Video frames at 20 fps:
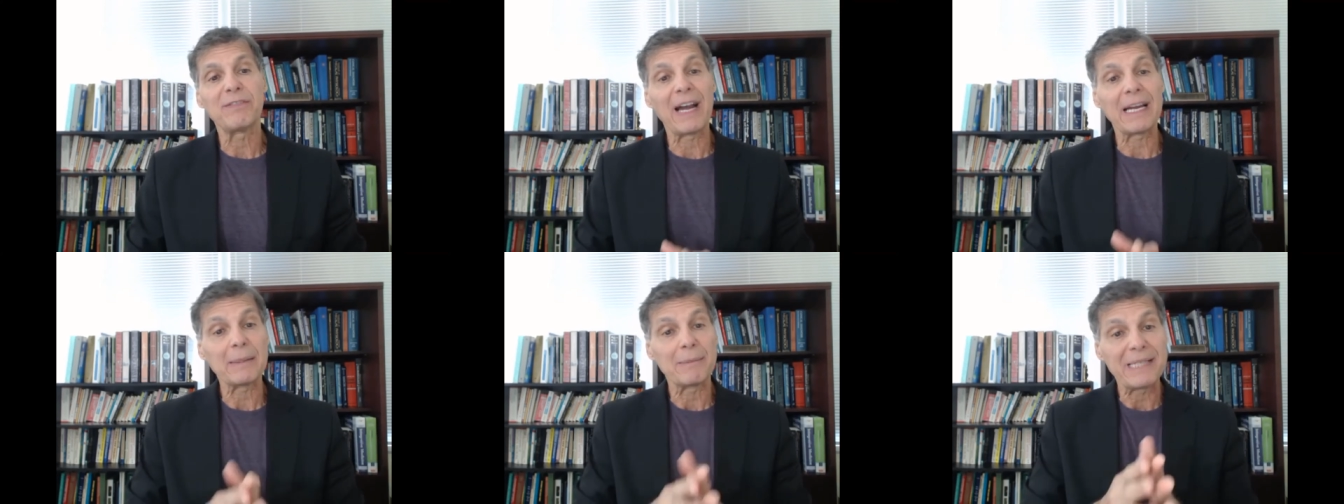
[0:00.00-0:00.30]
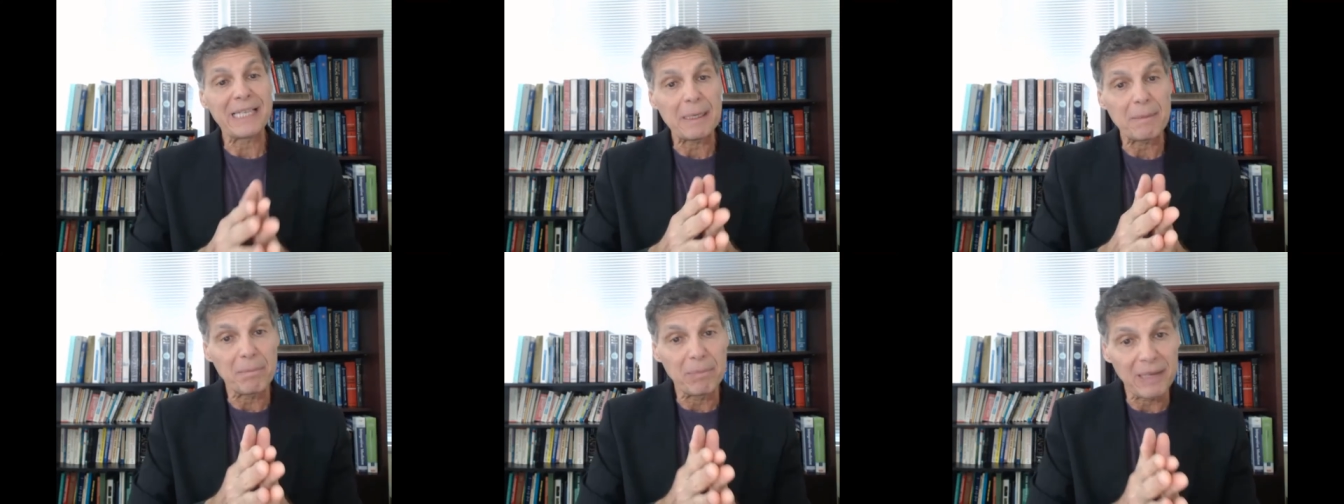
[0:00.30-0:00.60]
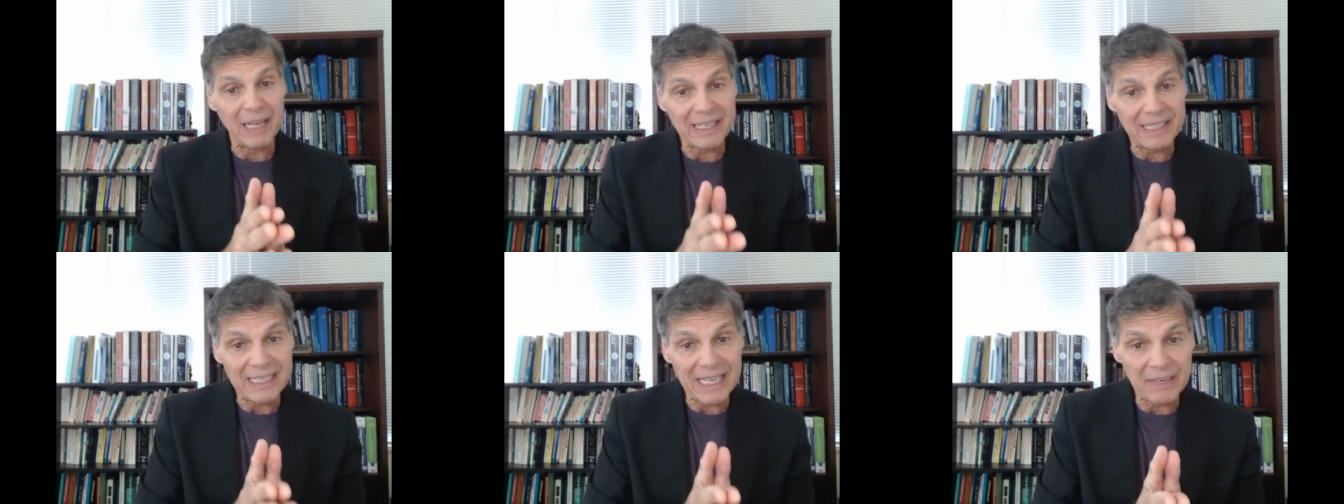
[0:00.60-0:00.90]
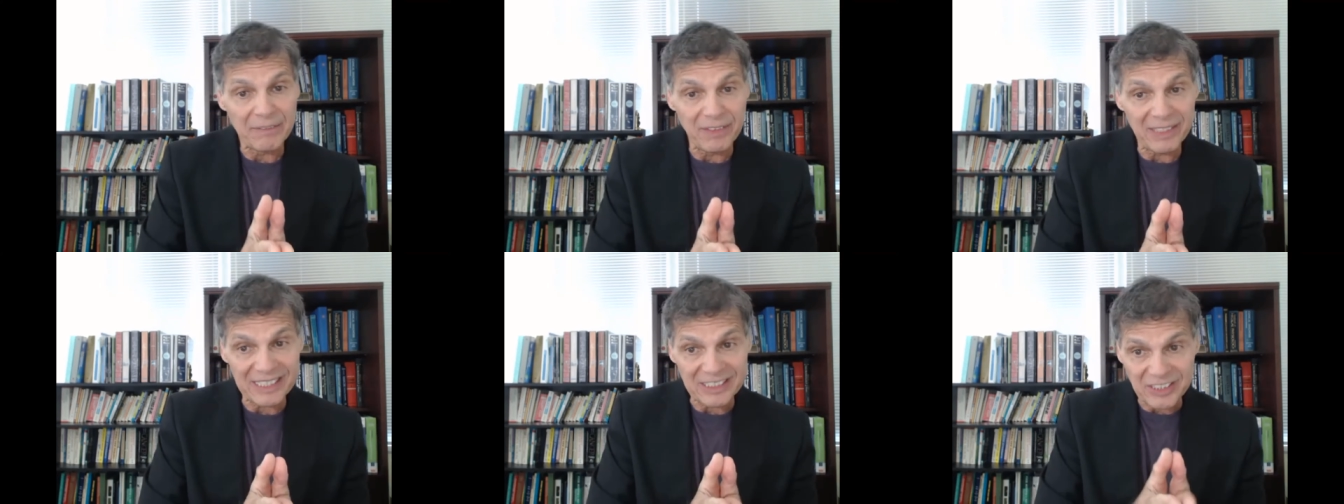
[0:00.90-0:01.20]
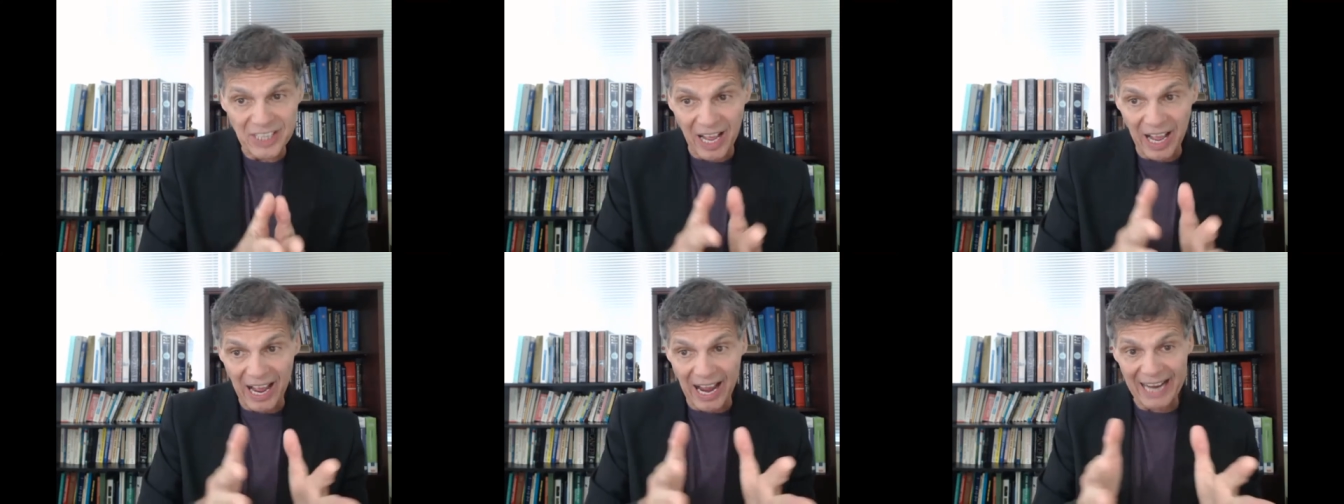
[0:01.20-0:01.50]
vitamin E blood level
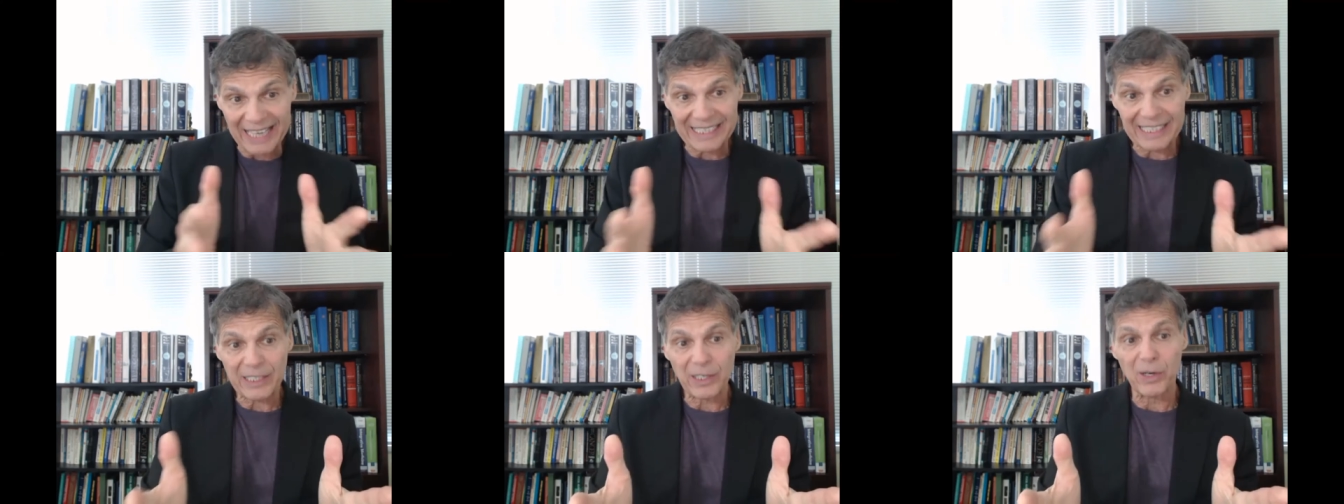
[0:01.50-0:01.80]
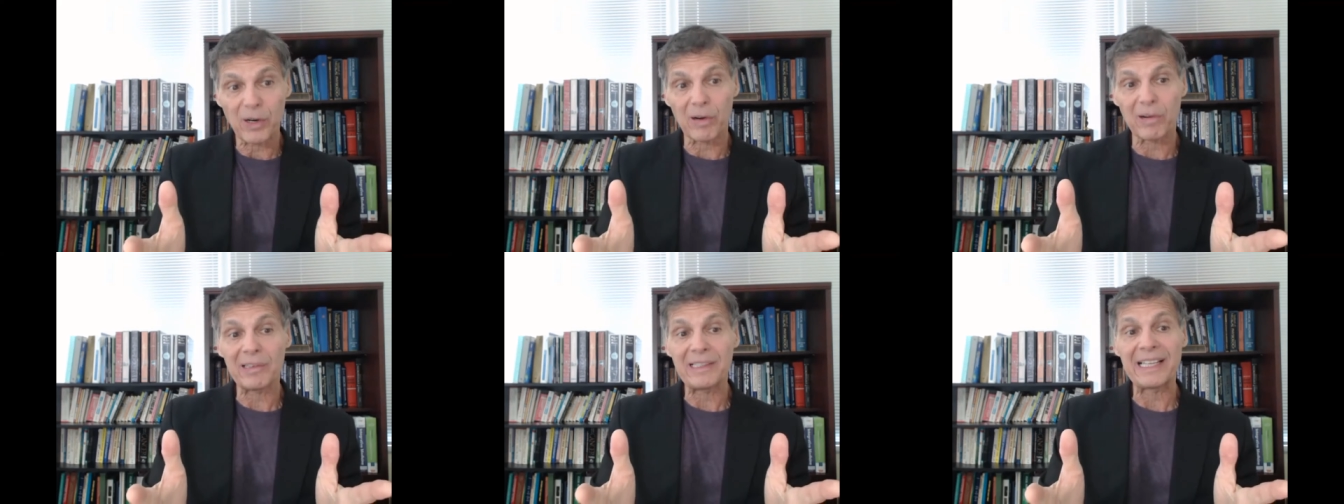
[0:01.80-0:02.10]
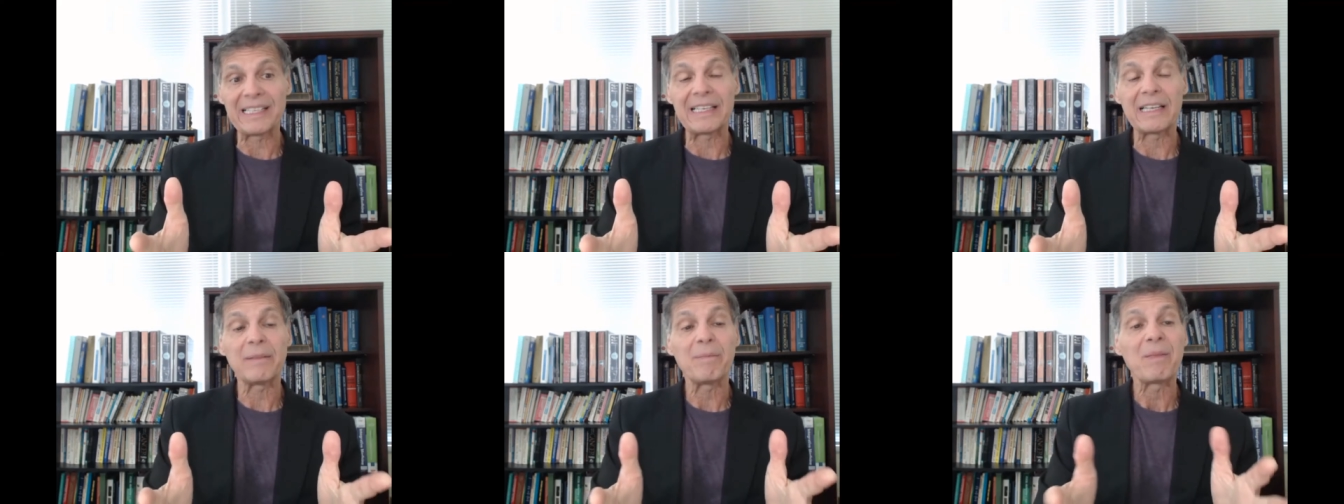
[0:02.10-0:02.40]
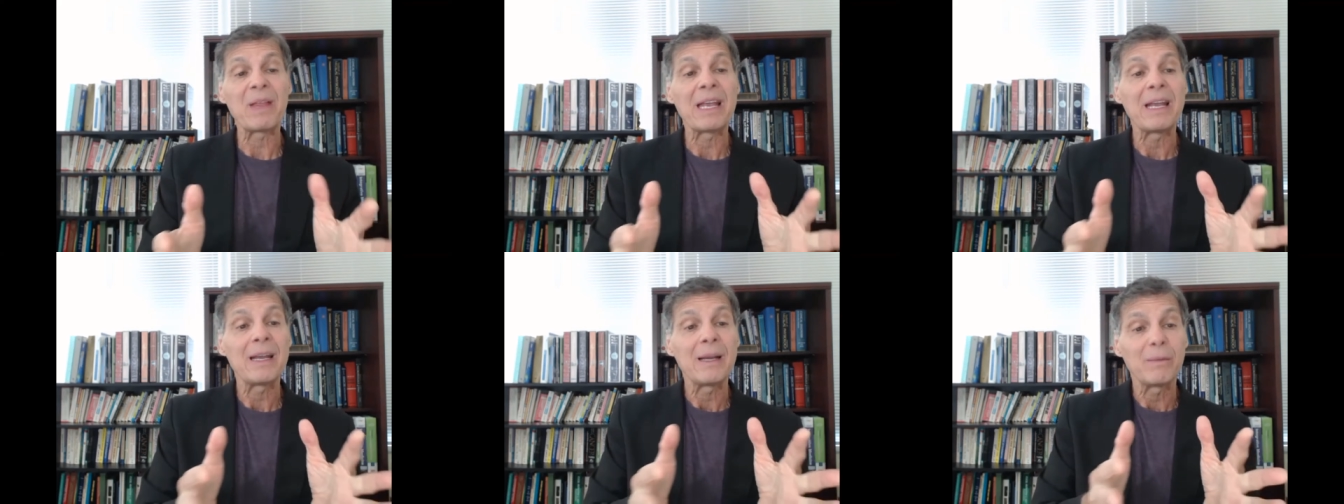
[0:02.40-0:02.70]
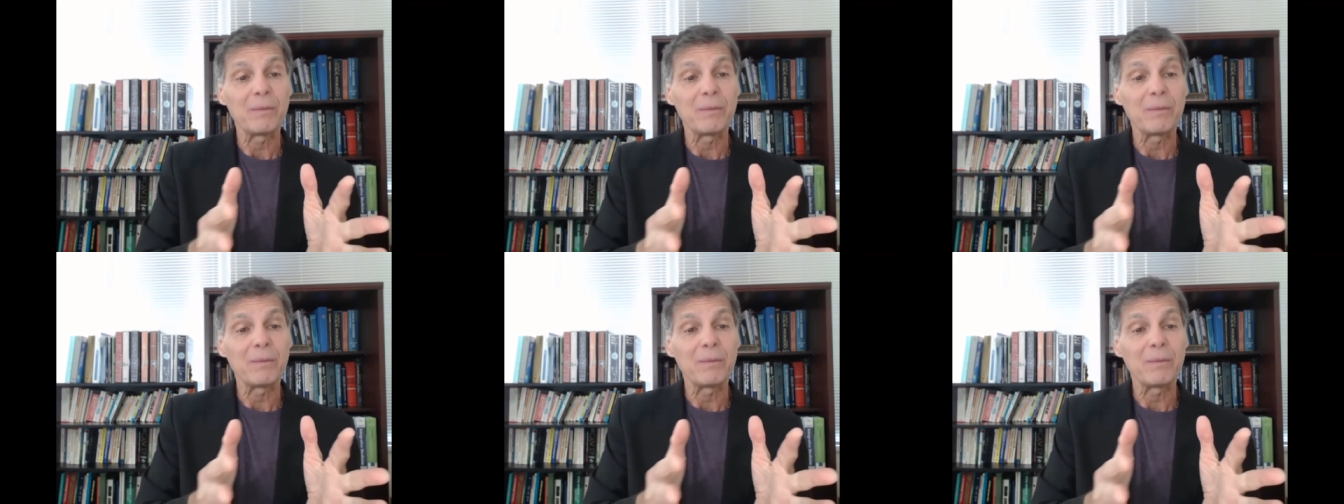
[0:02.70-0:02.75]
is highly correlated